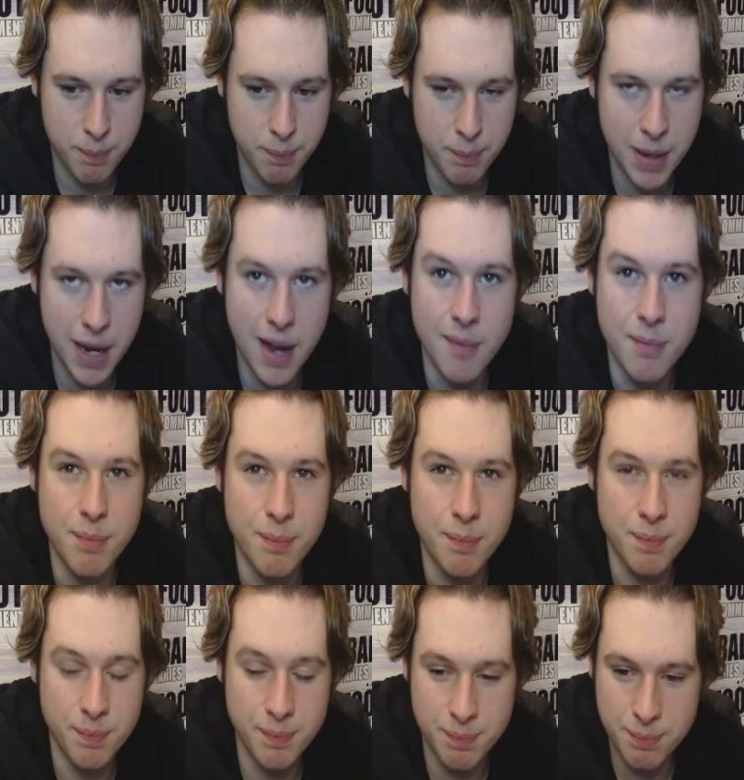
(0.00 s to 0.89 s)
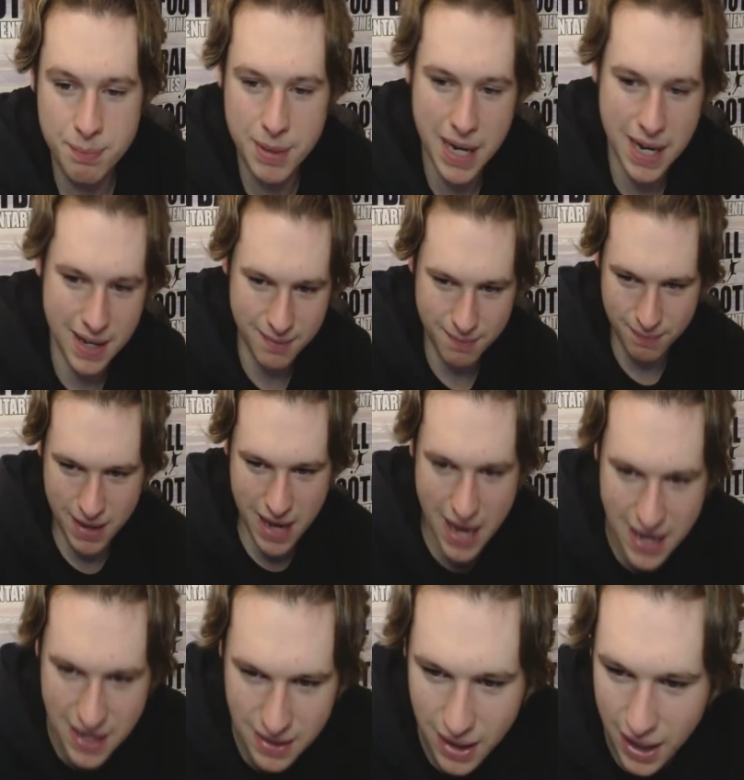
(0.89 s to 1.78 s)
I
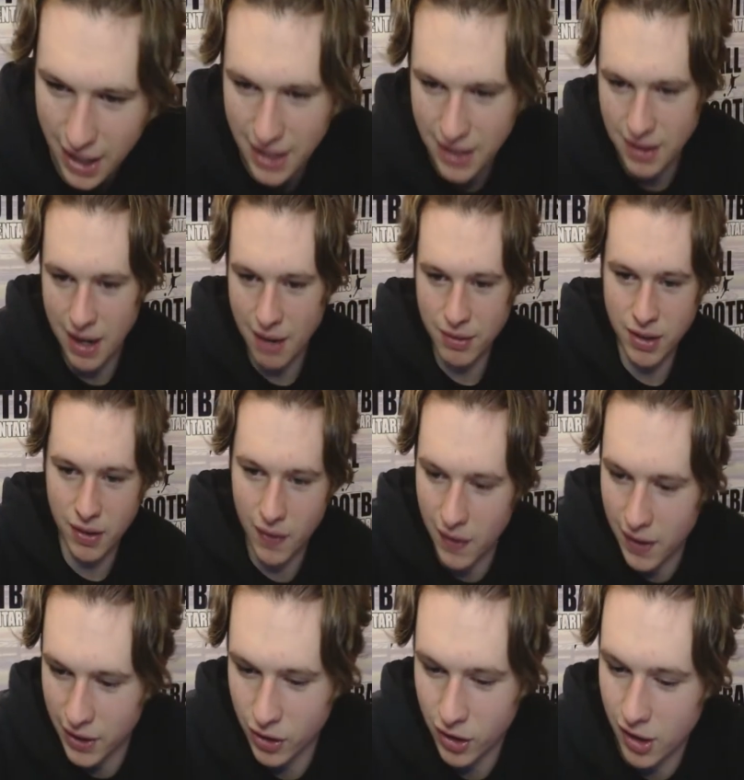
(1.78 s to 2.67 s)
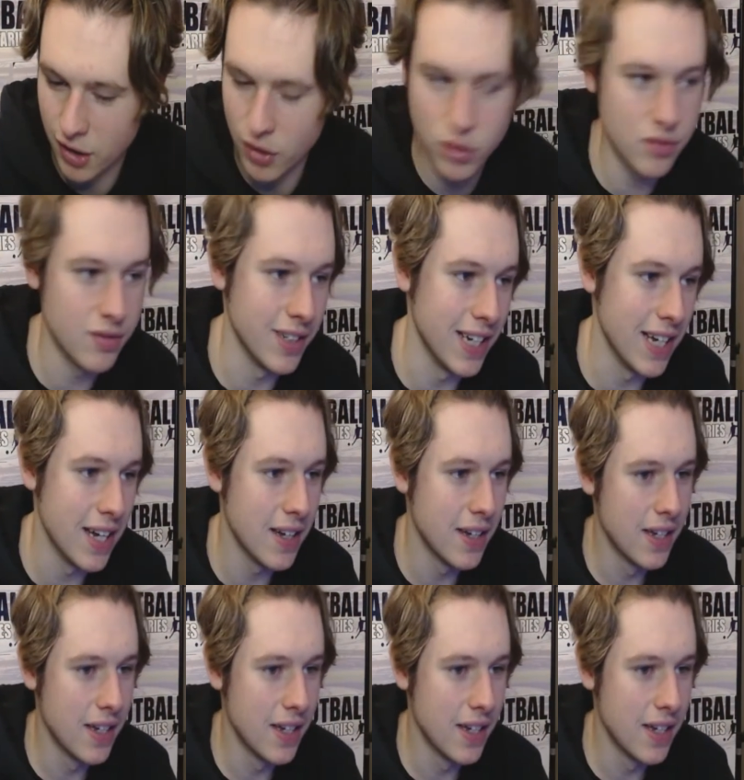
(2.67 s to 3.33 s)
hate having the lighting on. I always forget.